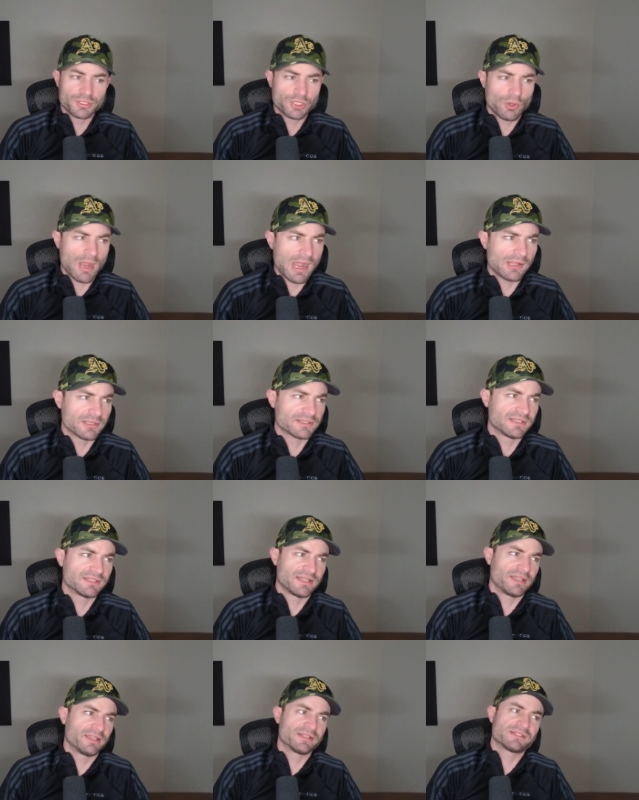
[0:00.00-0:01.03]
So, Alex,
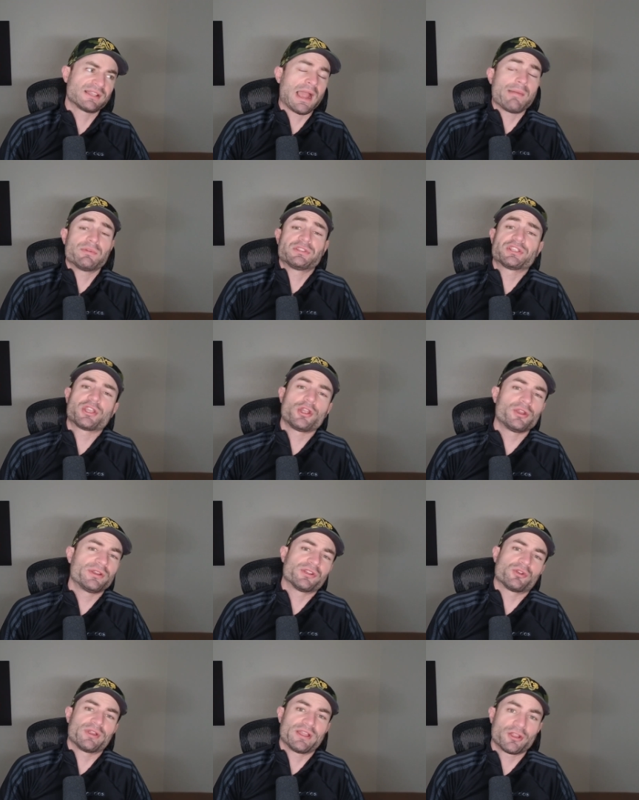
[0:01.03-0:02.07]
is a cybersecurity
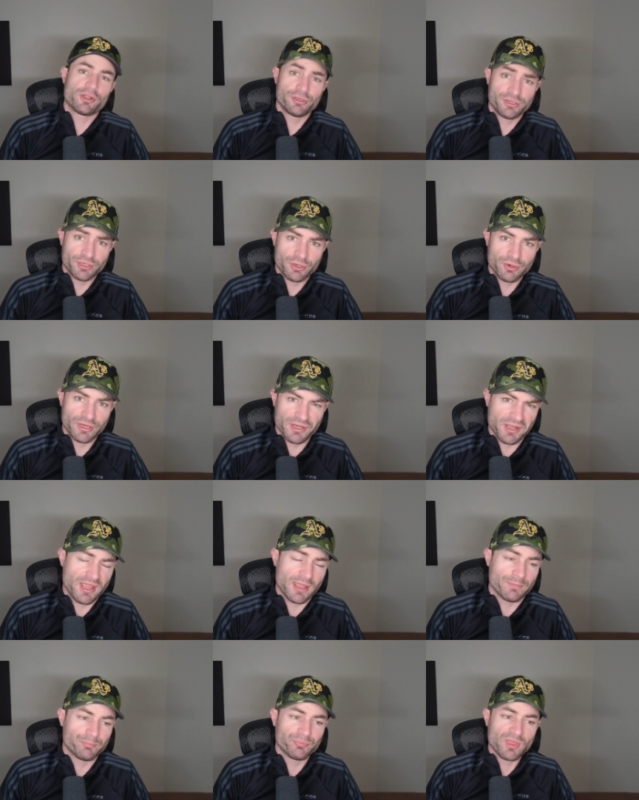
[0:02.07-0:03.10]
degree a good degree to
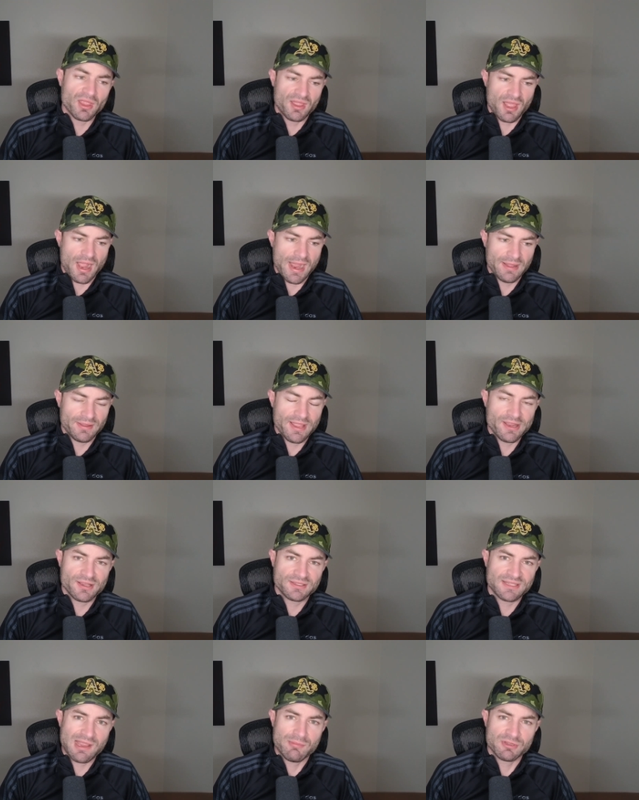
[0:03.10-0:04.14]
get? I like
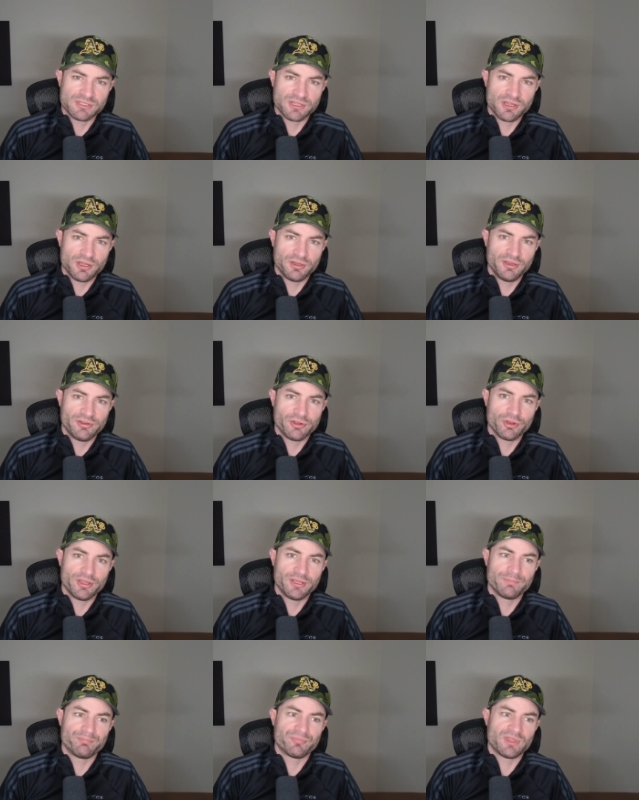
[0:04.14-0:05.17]
a cybersecurity
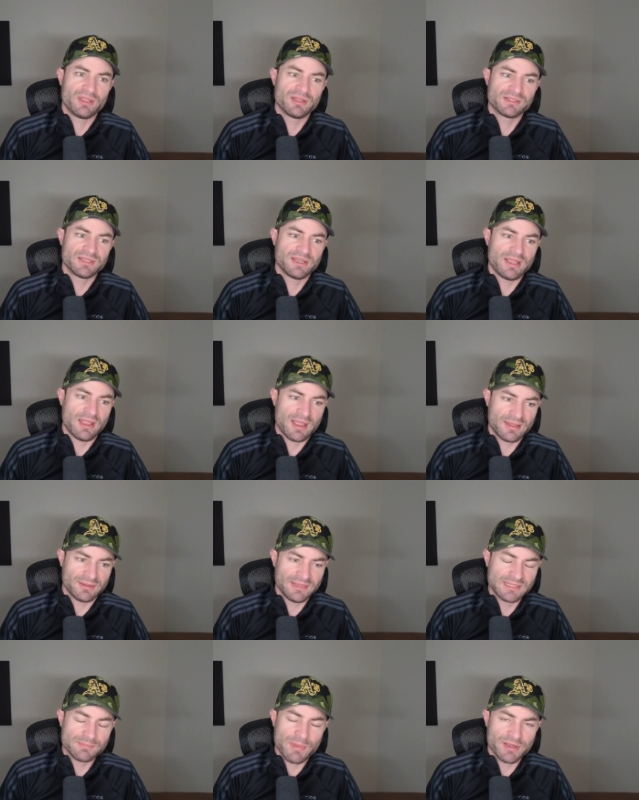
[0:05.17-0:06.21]
degree. It is in at
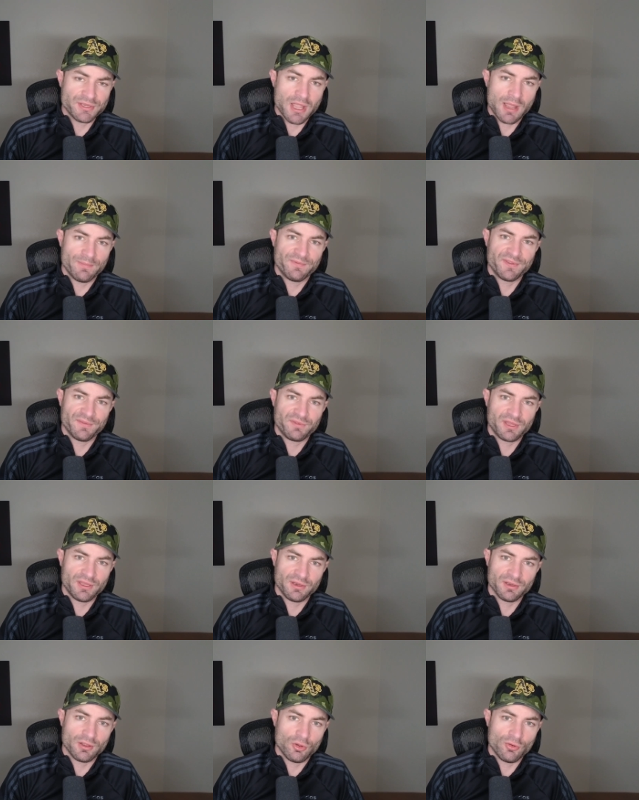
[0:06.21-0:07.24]
least my top
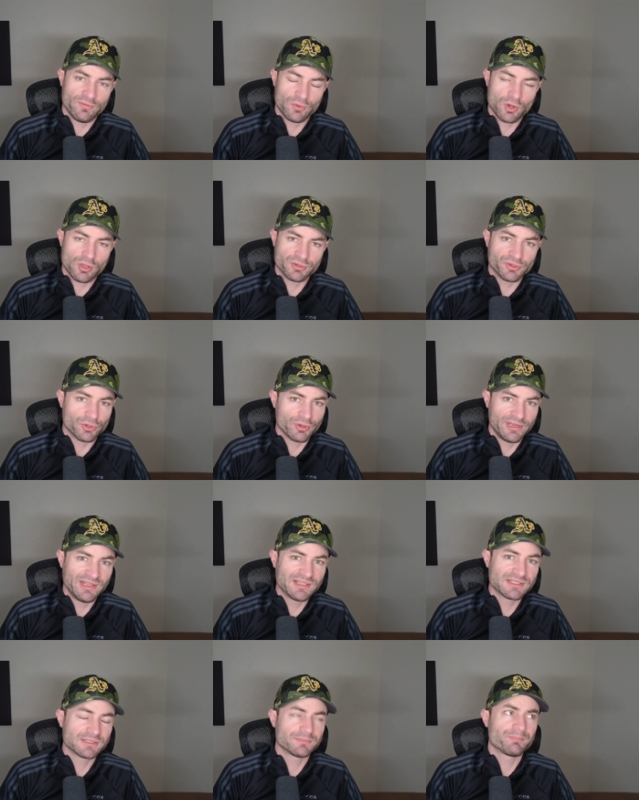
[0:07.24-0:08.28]
15 overall
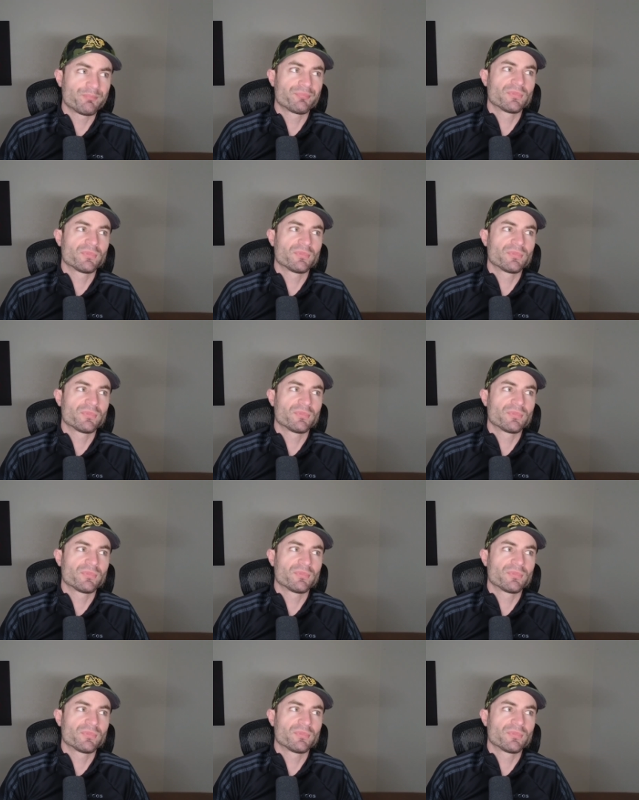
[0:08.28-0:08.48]
degrees.